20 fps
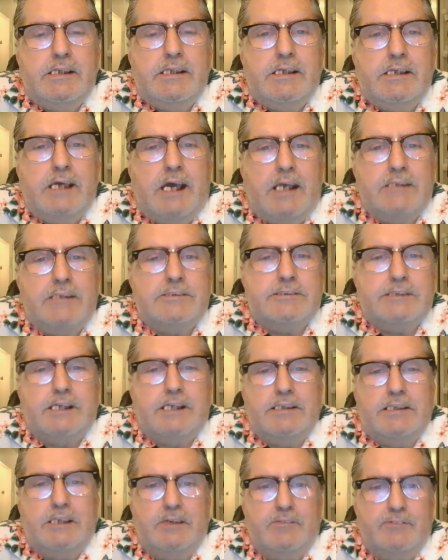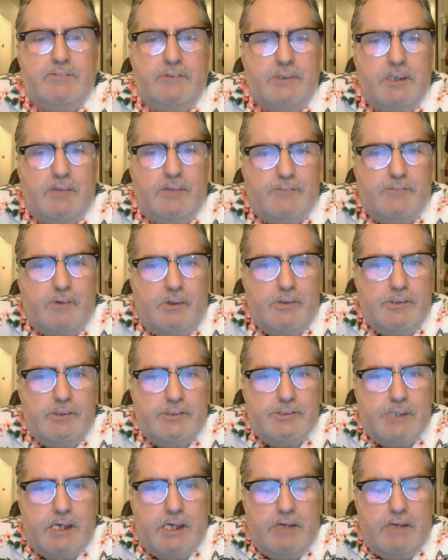Einstein left all this
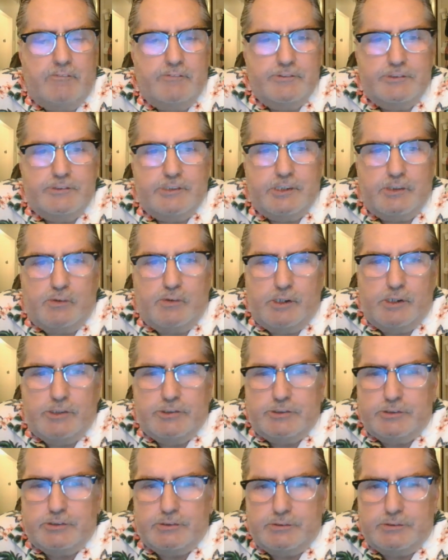out of his equation.